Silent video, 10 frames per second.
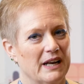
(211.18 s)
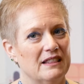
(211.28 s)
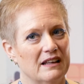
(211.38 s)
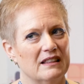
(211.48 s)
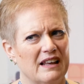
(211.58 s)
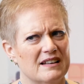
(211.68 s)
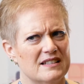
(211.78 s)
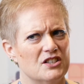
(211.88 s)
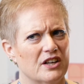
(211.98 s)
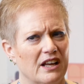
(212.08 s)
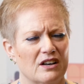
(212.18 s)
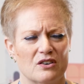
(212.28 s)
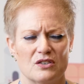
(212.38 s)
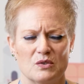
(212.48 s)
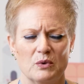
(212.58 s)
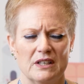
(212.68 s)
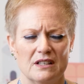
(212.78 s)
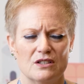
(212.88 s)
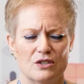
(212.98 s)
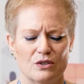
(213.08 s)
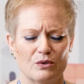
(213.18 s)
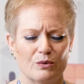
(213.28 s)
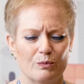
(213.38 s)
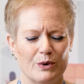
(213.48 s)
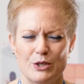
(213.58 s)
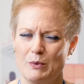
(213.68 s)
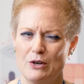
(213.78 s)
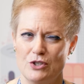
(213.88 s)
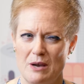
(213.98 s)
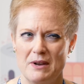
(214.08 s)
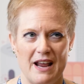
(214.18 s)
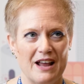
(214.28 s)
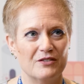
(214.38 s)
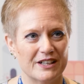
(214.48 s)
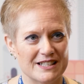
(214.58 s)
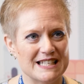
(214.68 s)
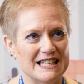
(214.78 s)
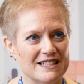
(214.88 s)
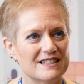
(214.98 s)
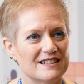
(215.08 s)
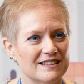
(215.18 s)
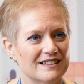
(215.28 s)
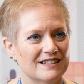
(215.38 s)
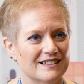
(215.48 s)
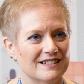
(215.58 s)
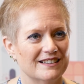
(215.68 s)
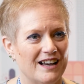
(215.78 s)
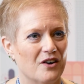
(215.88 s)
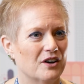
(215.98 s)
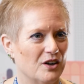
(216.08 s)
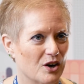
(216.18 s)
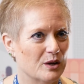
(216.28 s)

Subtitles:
But I think that as educators, we need to do a much better job at advocacy out in our